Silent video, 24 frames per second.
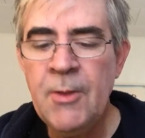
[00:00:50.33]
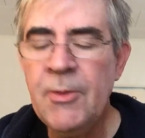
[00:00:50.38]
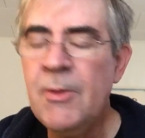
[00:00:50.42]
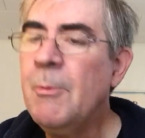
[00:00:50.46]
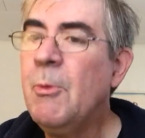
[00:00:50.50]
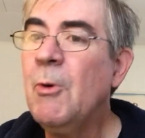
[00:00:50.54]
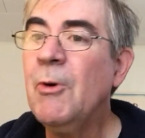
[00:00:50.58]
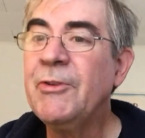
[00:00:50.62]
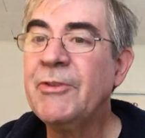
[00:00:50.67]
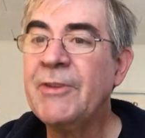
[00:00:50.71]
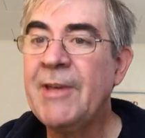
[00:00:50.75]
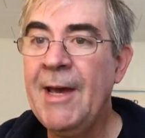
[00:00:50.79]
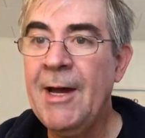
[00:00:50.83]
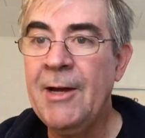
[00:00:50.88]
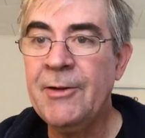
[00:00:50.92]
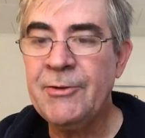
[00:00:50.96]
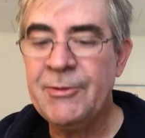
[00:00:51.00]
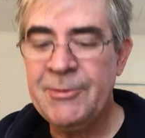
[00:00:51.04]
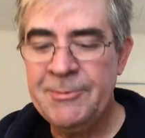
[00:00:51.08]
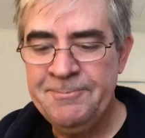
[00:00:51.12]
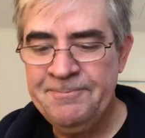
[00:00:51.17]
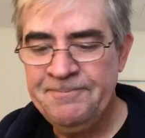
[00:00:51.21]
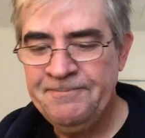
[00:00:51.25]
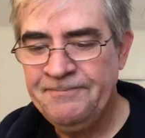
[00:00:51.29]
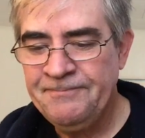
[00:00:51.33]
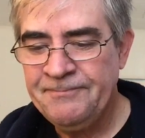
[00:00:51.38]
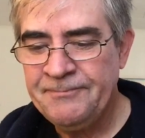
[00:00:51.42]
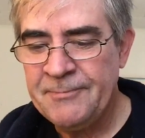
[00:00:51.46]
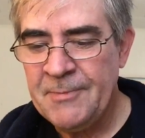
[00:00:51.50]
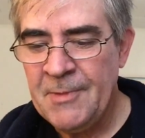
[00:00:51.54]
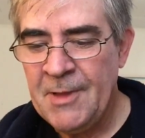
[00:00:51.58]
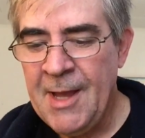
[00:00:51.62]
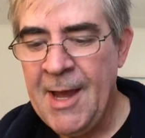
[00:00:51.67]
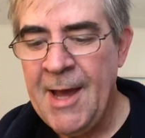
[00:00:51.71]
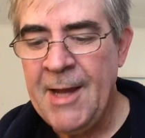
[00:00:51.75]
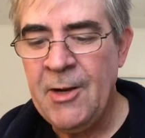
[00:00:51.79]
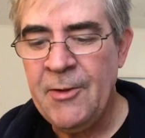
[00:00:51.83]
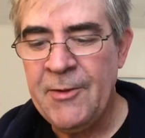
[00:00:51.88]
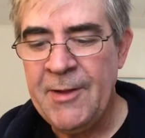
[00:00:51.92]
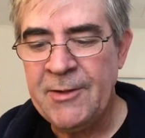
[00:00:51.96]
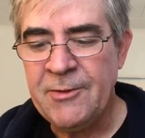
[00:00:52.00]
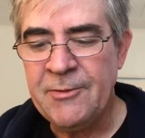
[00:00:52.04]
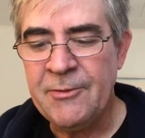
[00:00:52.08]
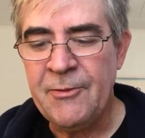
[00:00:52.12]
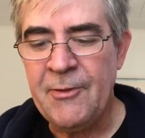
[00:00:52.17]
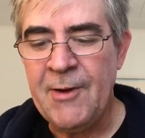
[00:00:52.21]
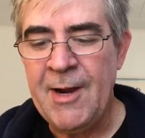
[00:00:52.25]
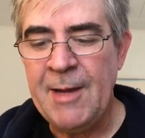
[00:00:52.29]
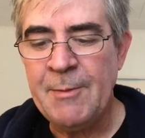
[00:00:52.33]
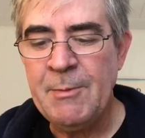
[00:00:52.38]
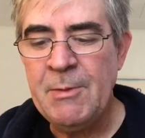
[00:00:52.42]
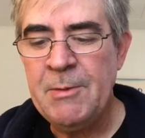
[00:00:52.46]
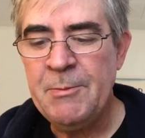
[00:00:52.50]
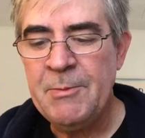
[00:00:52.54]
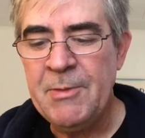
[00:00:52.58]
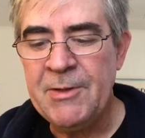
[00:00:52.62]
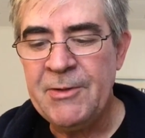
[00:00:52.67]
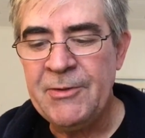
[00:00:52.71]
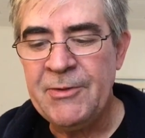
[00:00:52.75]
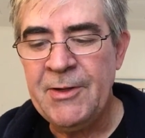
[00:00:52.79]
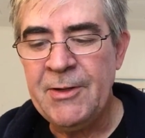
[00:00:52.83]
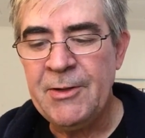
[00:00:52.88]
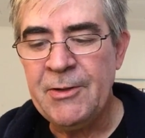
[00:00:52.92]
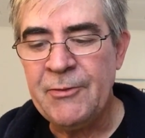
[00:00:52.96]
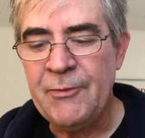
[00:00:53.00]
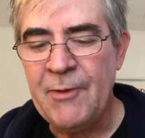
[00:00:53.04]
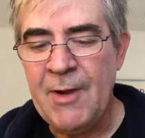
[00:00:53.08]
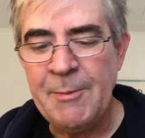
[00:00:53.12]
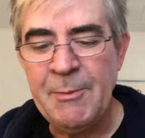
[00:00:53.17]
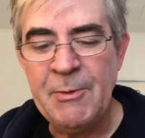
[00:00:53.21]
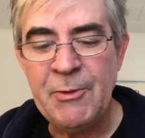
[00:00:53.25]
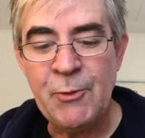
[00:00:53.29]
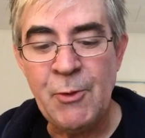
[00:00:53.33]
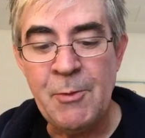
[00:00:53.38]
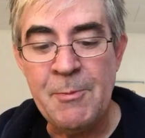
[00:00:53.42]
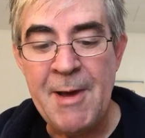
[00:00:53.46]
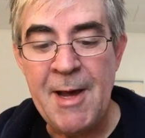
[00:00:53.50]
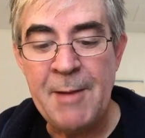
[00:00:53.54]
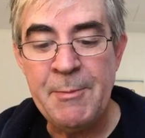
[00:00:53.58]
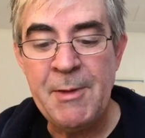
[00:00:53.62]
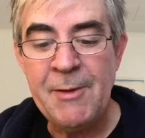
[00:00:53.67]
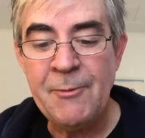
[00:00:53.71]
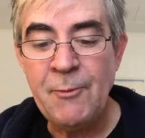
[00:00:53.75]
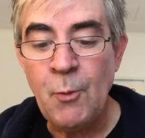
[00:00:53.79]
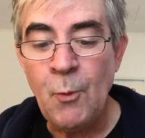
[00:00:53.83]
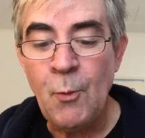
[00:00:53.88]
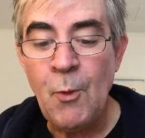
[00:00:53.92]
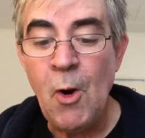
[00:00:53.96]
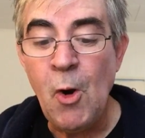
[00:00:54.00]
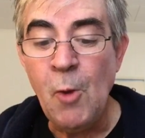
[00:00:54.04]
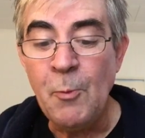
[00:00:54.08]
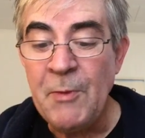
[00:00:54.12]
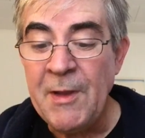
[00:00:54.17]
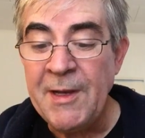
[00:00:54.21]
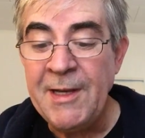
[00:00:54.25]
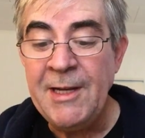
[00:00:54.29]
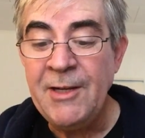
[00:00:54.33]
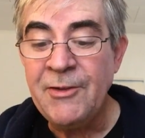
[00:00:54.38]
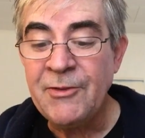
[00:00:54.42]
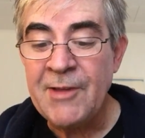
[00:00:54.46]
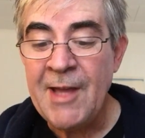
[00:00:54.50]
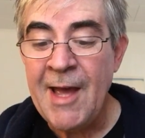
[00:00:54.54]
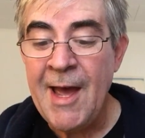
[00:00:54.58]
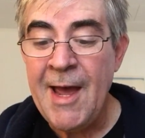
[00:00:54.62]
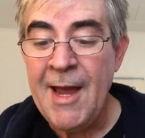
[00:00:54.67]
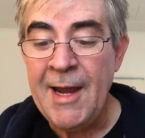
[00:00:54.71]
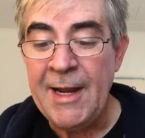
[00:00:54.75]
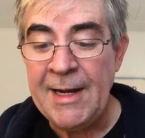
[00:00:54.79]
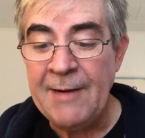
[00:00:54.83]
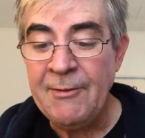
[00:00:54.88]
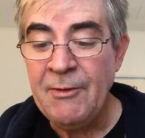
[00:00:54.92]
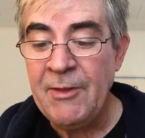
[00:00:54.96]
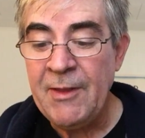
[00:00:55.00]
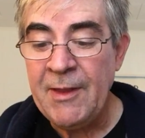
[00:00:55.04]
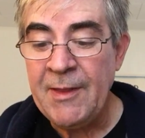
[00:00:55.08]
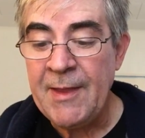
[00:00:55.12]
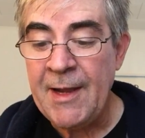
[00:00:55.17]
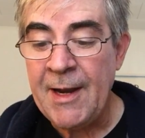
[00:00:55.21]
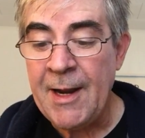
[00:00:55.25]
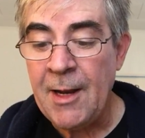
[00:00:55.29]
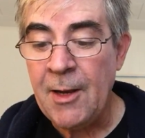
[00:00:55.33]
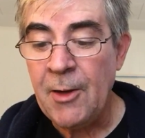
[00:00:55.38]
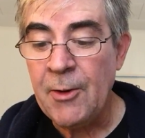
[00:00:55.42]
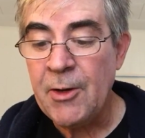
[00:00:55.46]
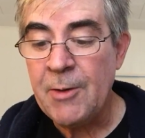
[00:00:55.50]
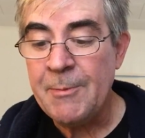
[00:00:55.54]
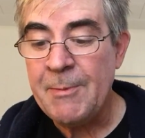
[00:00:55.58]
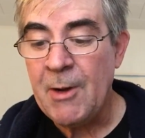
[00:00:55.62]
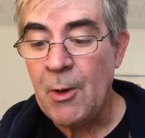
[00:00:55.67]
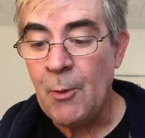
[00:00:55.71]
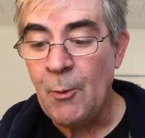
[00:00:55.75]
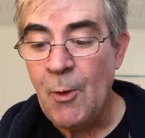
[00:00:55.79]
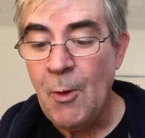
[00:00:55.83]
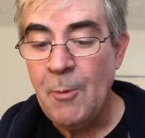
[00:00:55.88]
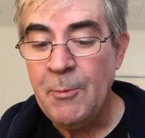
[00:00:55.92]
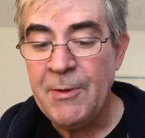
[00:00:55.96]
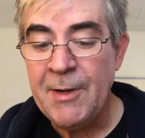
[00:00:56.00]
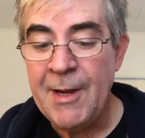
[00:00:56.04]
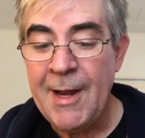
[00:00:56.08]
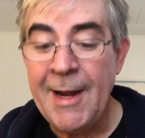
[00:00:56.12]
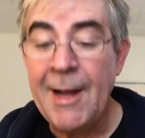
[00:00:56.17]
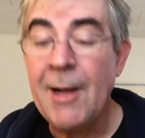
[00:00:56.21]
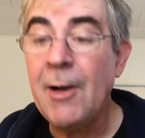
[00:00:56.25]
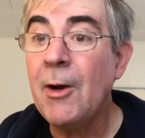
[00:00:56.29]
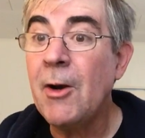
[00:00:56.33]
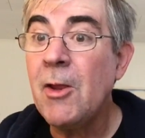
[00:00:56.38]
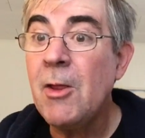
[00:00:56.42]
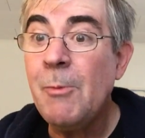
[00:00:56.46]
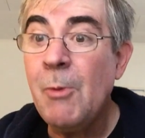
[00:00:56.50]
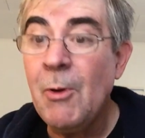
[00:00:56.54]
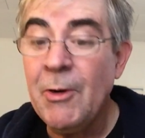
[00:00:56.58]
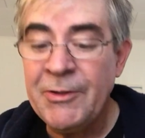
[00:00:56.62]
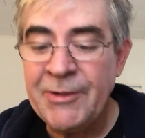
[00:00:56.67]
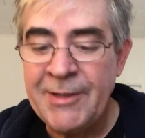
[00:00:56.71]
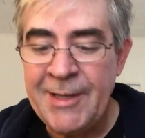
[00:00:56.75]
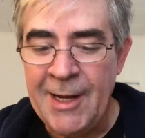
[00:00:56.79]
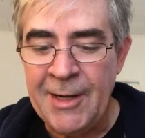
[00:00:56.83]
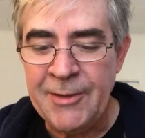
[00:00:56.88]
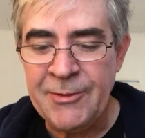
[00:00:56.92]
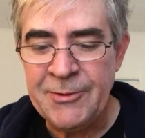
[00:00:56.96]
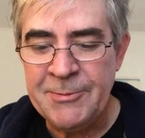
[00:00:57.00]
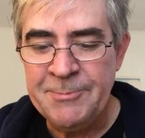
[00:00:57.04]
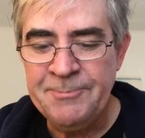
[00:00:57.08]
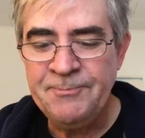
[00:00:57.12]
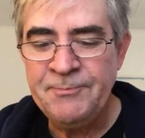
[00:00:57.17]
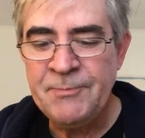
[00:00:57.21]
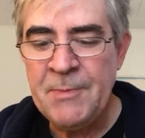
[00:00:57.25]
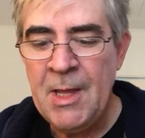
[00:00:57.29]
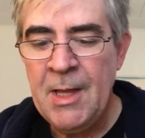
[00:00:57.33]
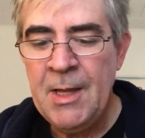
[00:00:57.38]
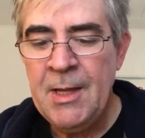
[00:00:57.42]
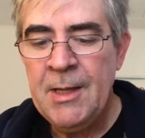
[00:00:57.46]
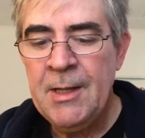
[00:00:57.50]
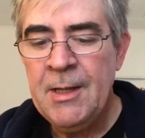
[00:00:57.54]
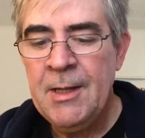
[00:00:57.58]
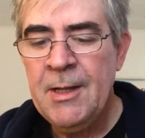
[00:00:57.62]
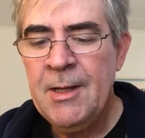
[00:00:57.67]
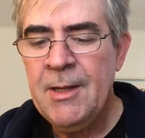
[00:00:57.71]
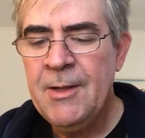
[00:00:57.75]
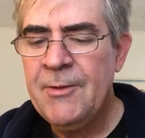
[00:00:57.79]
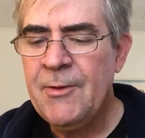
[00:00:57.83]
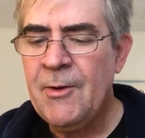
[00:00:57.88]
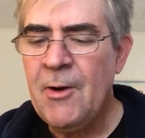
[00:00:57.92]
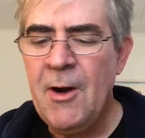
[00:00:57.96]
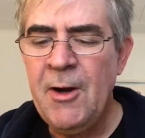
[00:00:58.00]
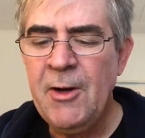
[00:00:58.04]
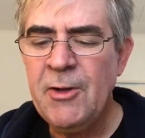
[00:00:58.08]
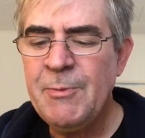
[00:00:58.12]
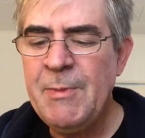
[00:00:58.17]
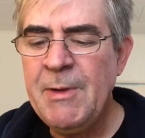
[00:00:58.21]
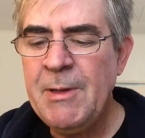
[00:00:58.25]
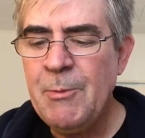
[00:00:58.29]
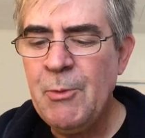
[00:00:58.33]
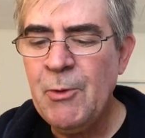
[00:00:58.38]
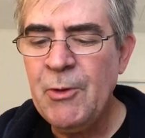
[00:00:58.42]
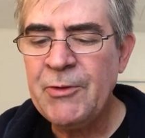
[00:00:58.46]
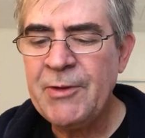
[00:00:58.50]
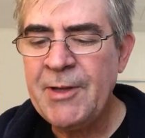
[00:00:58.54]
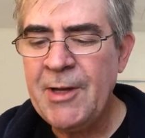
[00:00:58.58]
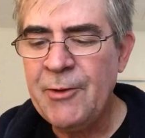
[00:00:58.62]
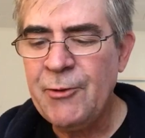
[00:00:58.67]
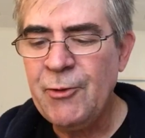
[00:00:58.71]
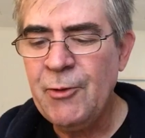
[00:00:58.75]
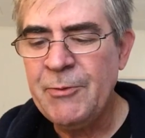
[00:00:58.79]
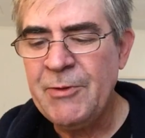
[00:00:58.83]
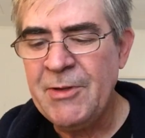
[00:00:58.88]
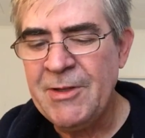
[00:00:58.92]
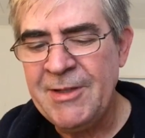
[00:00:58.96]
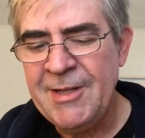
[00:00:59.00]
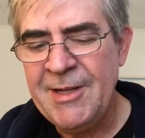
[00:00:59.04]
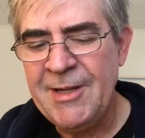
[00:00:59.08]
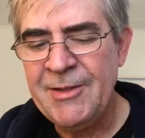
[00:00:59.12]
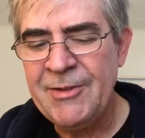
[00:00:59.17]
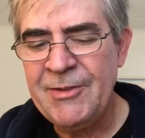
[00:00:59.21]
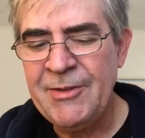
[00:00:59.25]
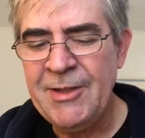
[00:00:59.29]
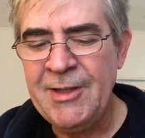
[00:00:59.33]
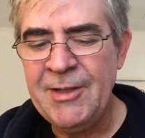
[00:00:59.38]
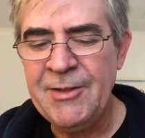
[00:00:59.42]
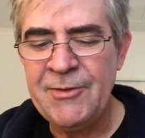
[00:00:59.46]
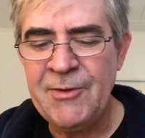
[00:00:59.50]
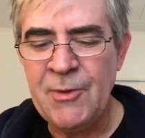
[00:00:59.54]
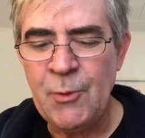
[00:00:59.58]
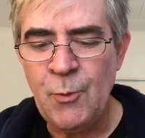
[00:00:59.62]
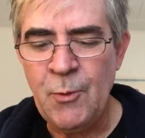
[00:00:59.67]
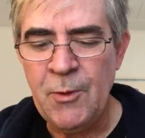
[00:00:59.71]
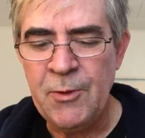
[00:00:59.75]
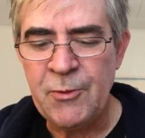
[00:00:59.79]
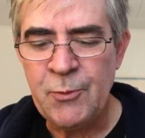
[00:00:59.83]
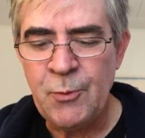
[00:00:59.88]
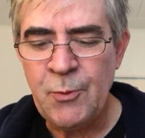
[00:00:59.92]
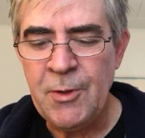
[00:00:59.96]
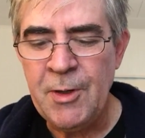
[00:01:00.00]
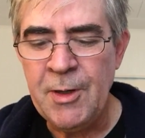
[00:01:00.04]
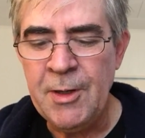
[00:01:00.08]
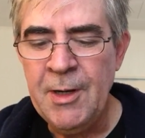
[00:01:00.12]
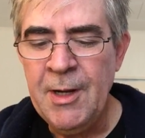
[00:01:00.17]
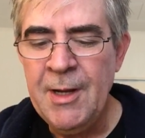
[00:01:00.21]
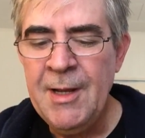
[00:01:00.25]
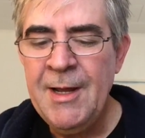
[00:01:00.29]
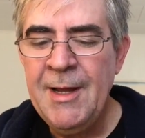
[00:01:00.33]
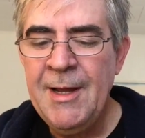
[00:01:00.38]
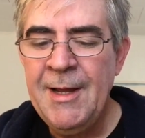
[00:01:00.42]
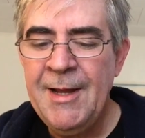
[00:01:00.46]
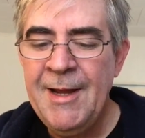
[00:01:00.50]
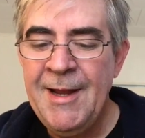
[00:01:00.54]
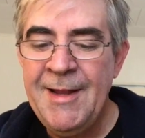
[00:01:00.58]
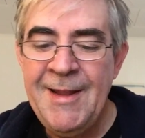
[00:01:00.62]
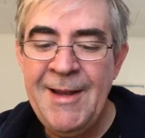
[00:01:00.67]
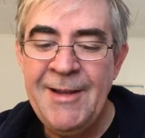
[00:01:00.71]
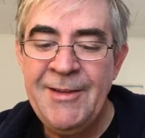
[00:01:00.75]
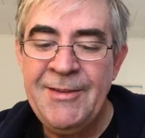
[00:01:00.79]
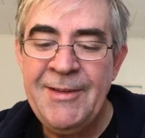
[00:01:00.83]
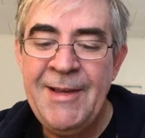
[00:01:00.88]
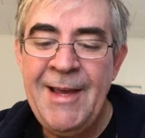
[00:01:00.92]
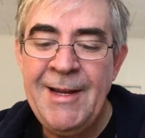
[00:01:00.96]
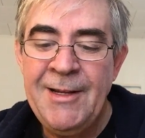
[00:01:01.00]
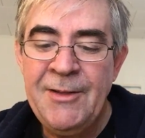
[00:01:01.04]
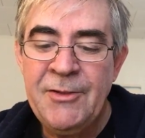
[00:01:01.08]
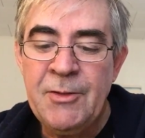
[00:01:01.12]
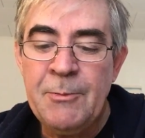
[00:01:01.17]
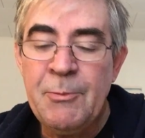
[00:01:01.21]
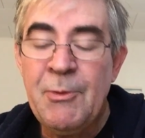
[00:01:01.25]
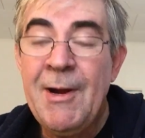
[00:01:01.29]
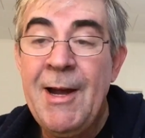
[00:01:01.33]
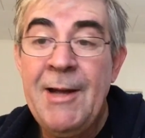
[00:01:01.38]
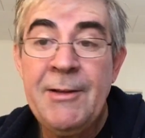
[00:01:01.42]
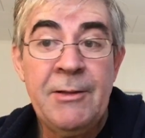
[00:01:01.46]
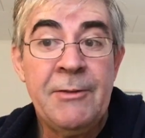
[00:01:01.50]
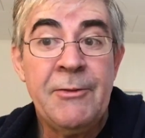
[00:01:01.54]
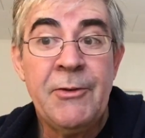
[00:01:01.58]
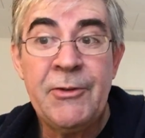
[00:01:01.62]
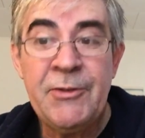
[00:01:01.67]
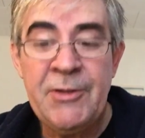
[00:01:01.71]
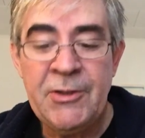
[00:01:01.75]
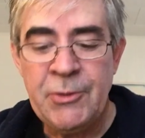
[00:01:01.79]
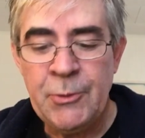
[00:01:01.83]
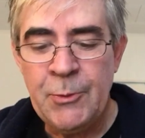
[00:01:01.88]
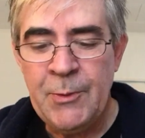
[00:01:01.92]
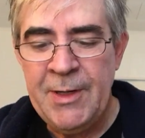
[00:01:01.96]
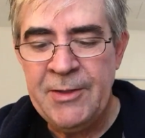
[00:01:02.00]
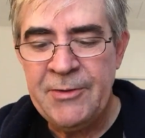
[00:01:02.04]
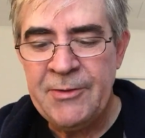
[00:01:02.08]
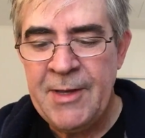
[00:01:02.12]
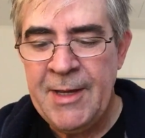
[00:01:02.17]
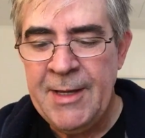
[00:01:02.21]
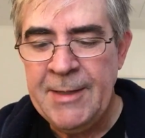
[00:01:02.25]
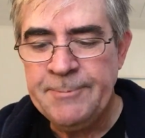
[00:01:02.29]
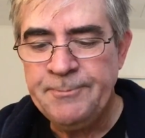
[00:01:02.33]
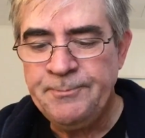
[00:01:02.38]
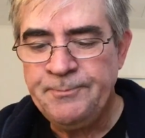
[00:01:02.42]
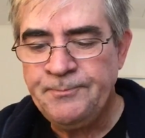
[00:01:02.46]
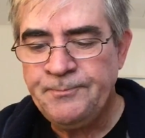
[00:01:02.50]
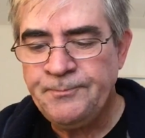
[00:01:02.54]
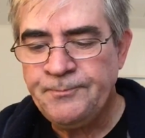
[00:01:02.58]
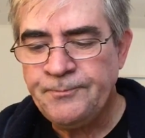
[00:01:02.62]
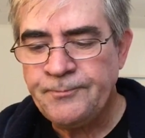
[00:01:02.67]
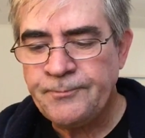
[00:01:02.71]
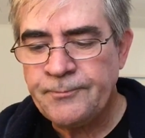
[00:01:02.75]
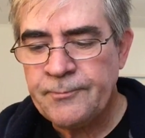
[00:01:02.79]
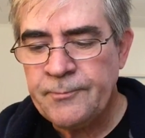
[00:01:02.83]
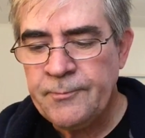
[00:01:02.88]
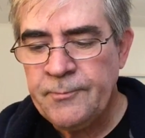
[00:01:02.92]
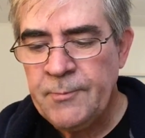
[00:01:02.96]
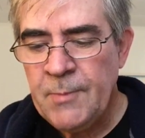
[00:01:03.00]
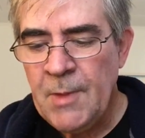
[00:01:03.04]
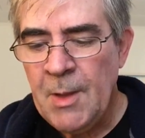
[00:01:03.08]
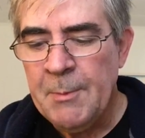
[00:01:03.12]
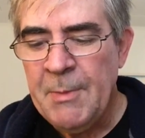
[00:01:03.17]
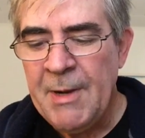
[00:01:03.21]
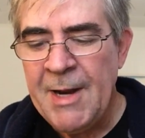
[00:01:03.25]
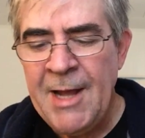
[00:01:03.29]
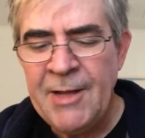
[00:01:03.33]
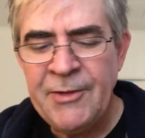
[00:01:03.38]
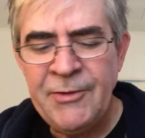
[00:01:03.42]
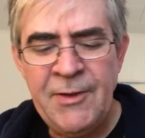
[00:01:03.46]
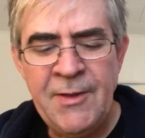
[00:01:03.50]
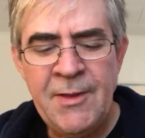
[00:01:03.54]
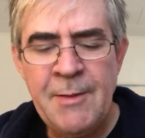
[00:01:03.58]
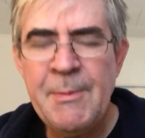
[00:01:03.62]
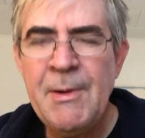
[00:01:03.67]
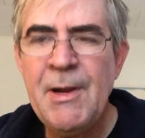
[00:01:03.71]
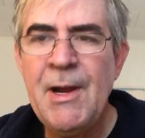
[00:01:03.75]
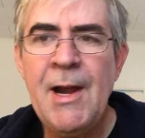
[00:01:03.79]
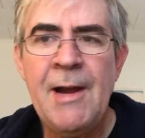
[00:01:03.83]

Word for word: The Boy Scouts. I know that's a fragment, but since fragments remind me of a rope that needs tying, and everything that I learned about rope tying, I learned in the Boy Scouts. There aren't as many Boy Scout troops in Tennessee as there once were, and that's sadly surprising for such a red state. But I see them